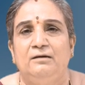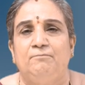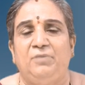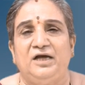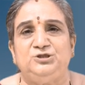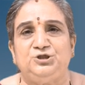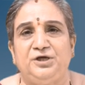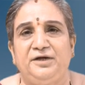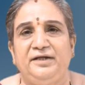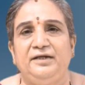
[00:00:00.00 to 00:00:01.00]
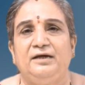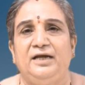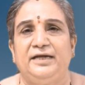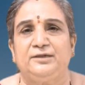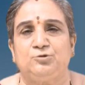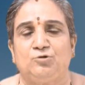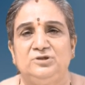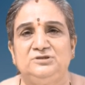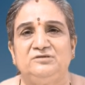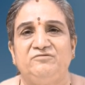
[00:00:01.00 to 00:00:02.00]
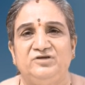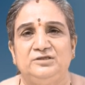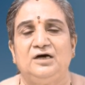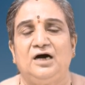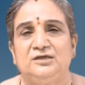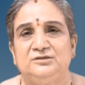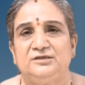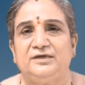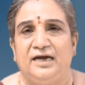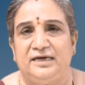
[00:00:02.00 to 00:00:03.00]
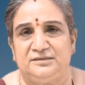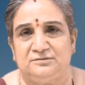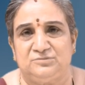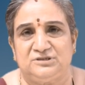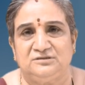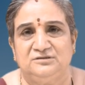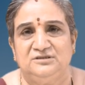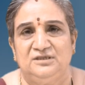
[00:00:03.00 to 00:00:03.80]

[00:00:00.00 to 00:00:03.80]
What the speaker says: by sharing electrons with other atoms.